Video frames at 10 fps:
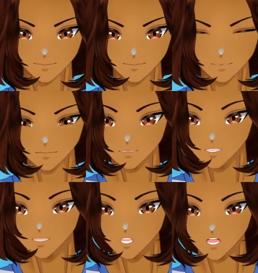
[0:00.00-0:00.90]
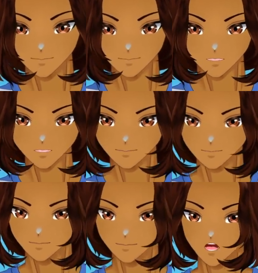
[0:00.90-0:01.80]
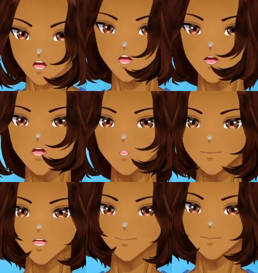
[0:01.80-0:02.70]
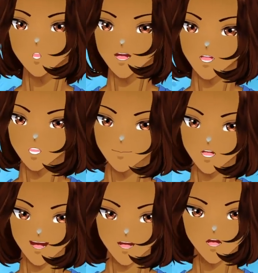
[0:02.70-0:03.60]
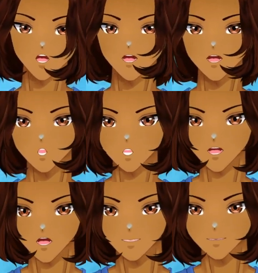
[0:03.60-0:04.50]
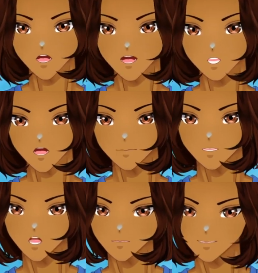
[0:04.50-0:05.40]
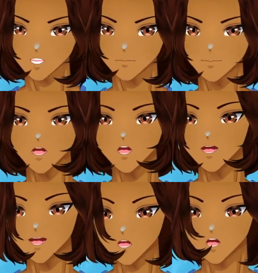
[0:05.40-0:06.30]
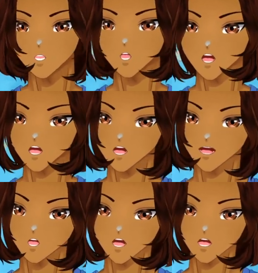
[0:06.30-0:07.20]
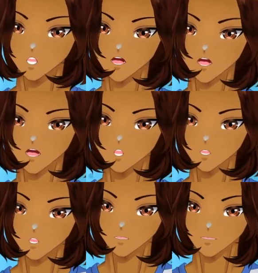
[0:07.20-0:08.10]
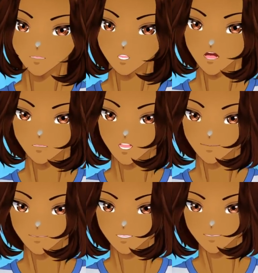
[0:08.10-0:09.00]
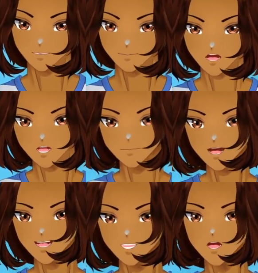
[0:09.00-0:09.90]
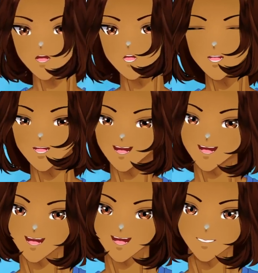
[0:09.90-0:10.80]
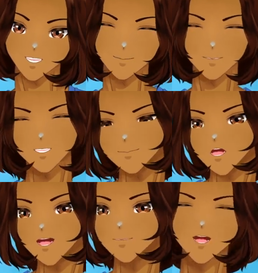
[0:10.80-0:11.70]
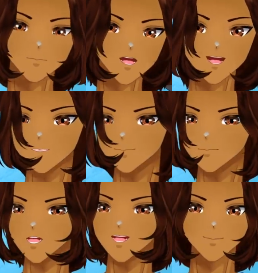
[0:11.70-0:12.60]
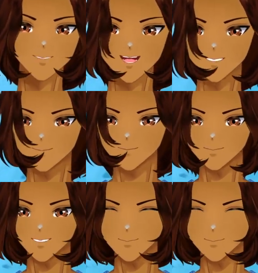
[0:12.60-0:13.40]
Spoofy's a wonderful person. So please join me on this raid. We're gonna be playing some Red Dead Redemption. Again, go and grab one of those pod messages, their pod raids. You can take it as is. You can change it up however which way you want to do it.